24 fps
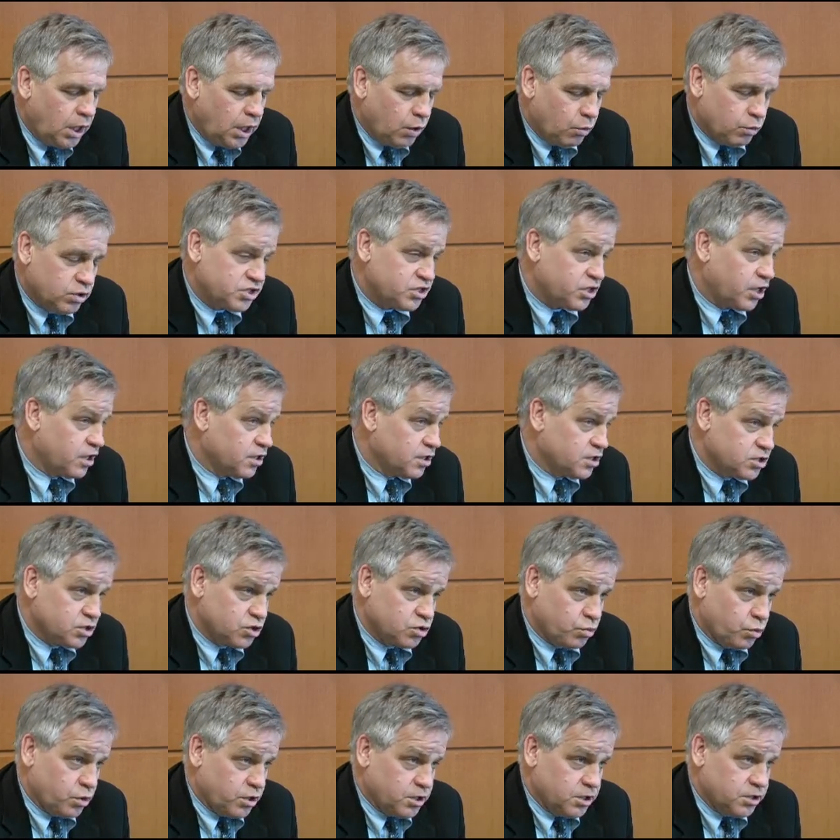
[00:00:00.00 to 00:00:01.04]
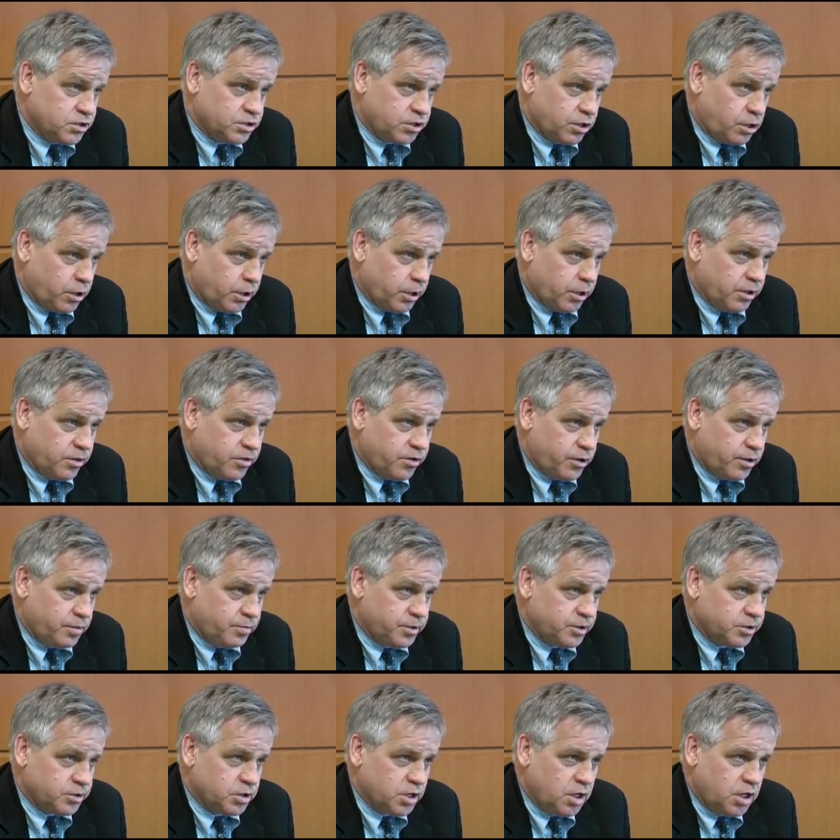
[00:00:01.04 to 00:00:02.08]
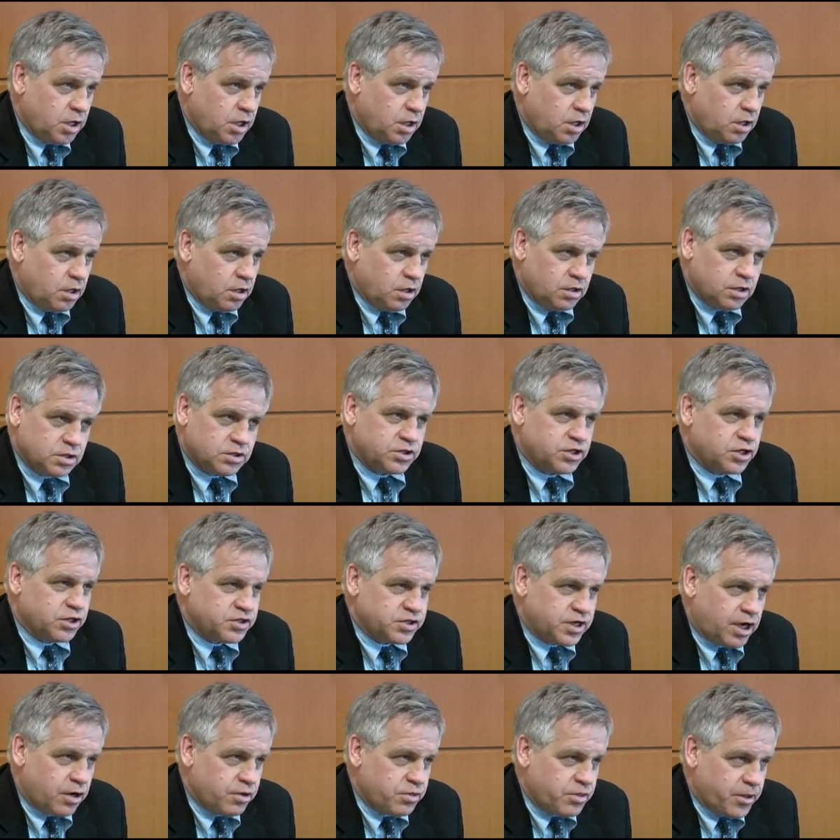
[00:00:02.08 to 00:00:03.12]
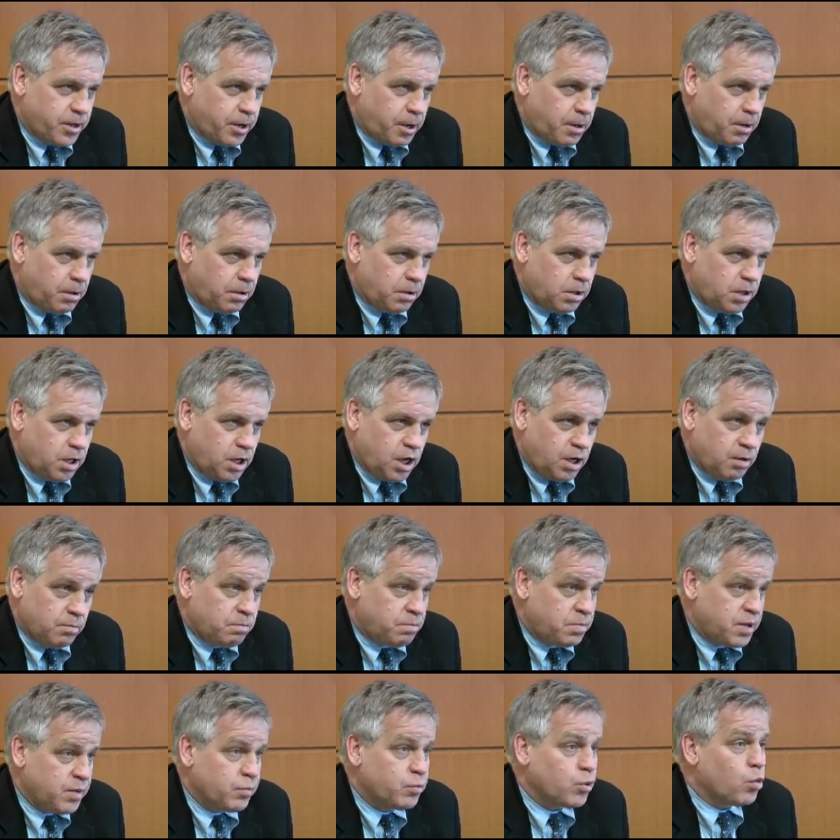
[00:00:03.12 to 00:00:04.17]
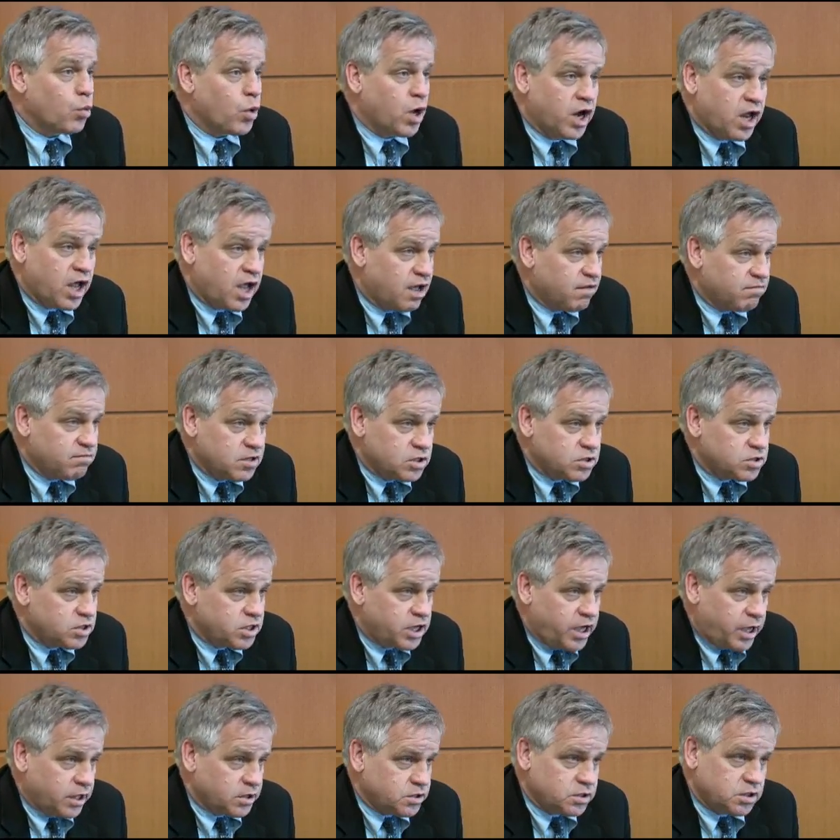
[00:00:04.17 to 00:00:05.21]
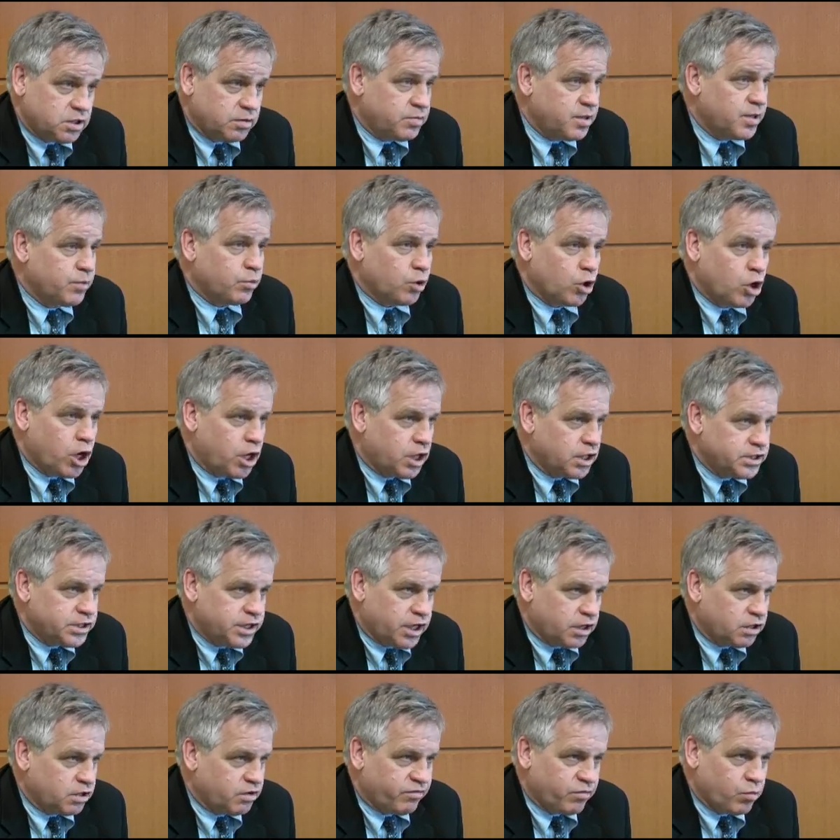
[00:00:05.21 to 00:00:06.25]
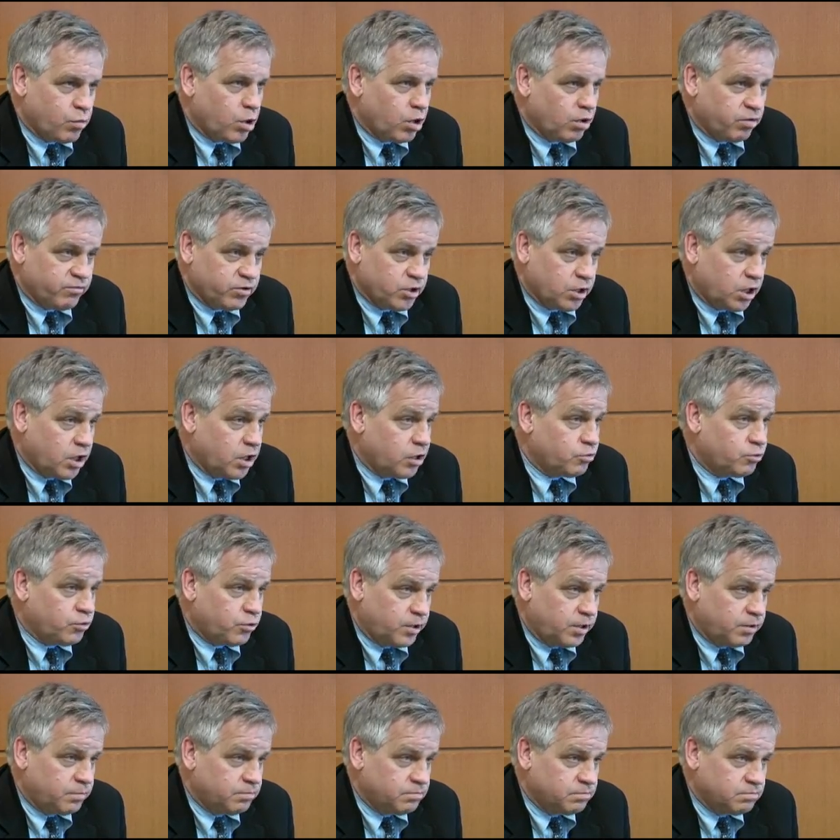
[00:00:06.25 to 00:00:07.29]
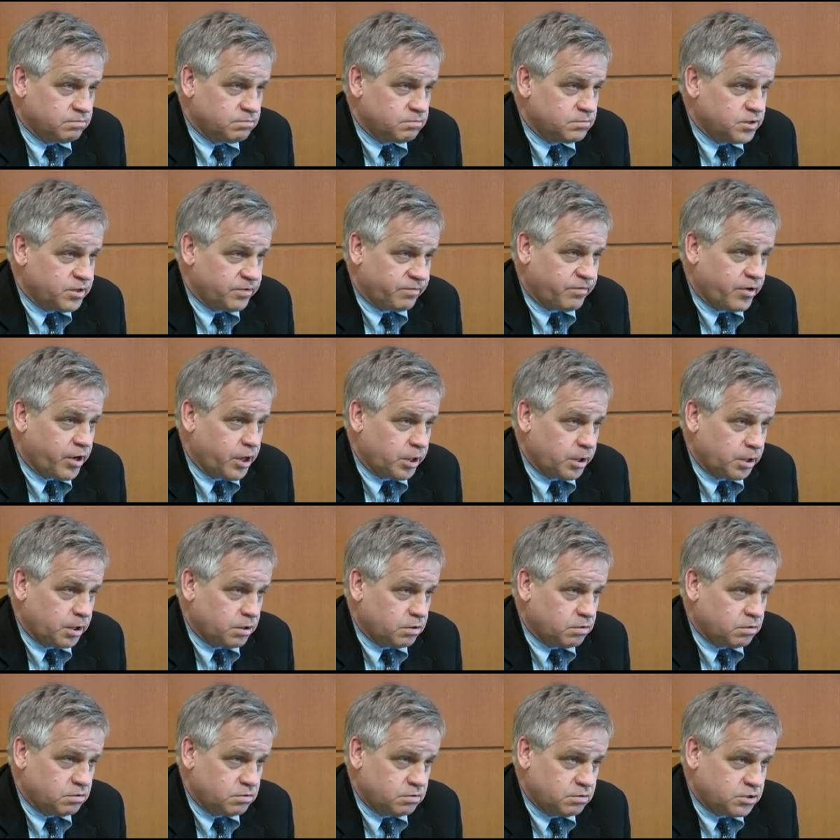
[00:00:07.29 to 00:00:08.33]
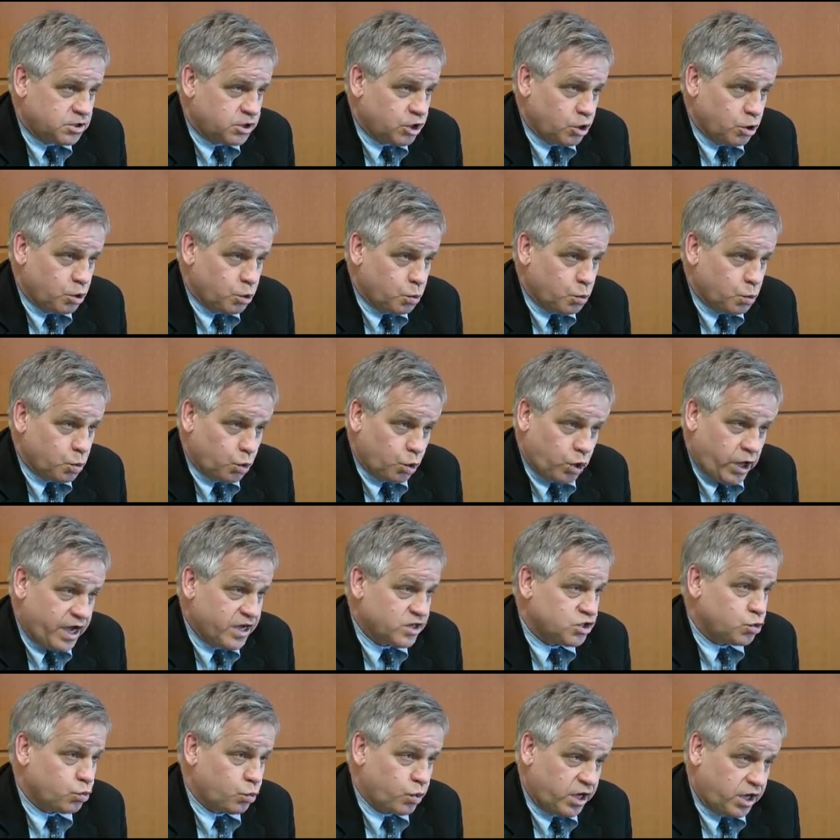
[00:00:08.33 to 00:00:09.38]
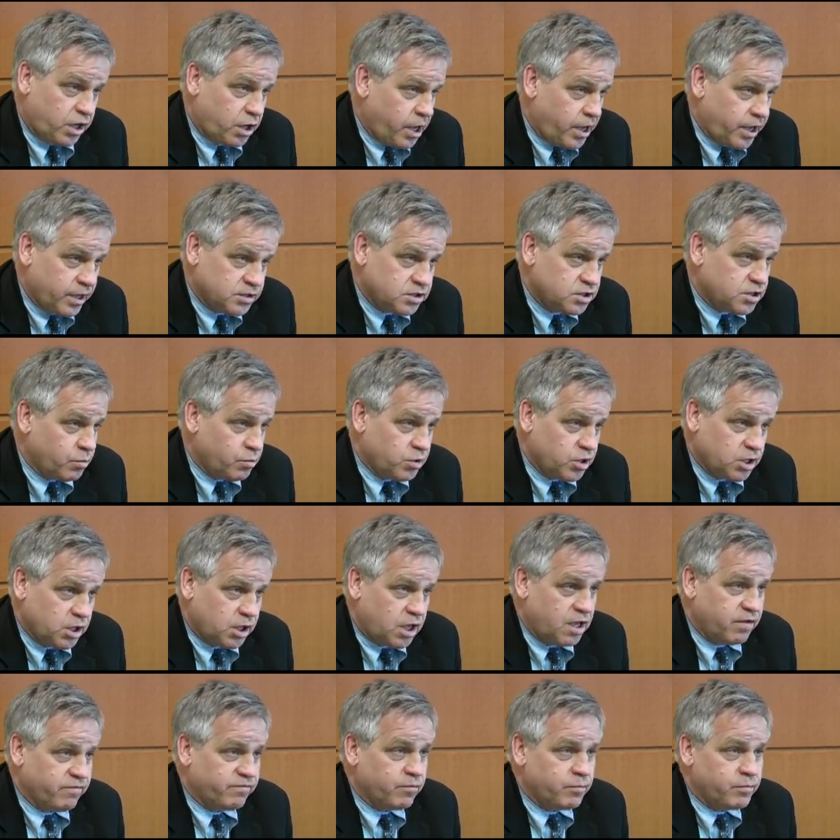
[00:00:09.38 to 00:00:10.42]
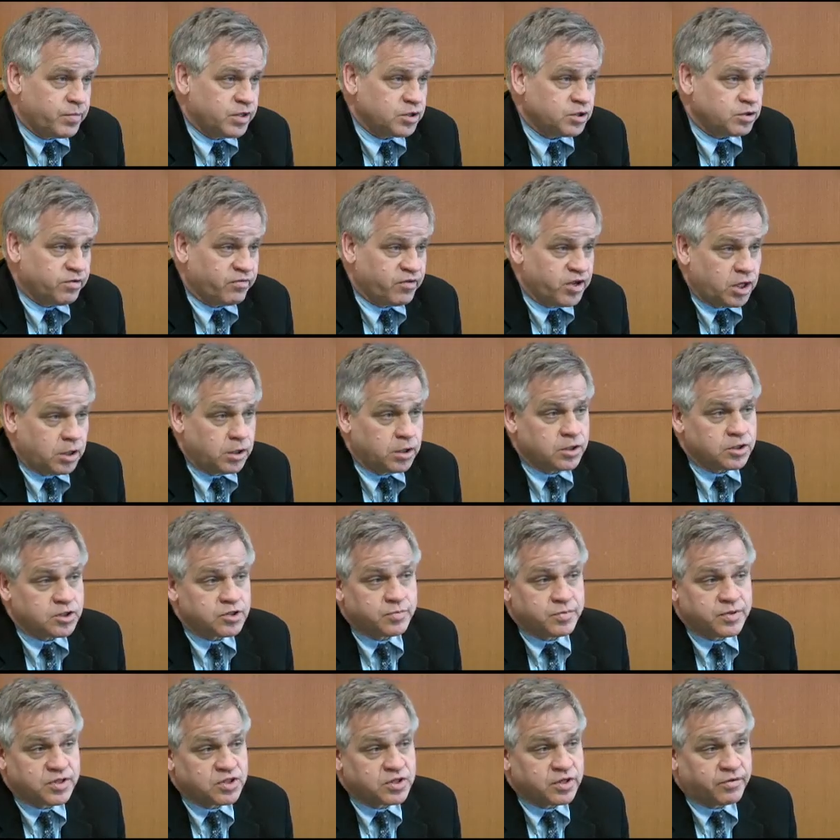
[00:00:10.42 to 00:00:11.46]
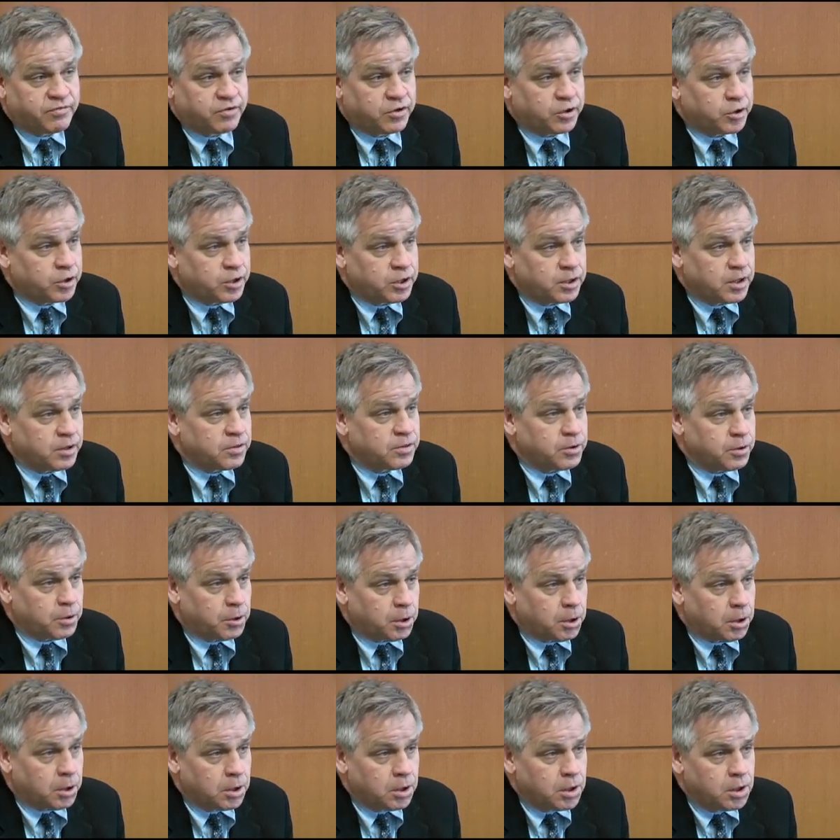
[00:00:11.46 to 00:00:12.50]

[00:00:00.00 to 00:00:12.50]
Once again, this is one of these targeted therapies. This gets out there, and people want to have this test, and people contact you from all over the country to find it. So last week, I had somebody that came from Pennsylvania to specifically get their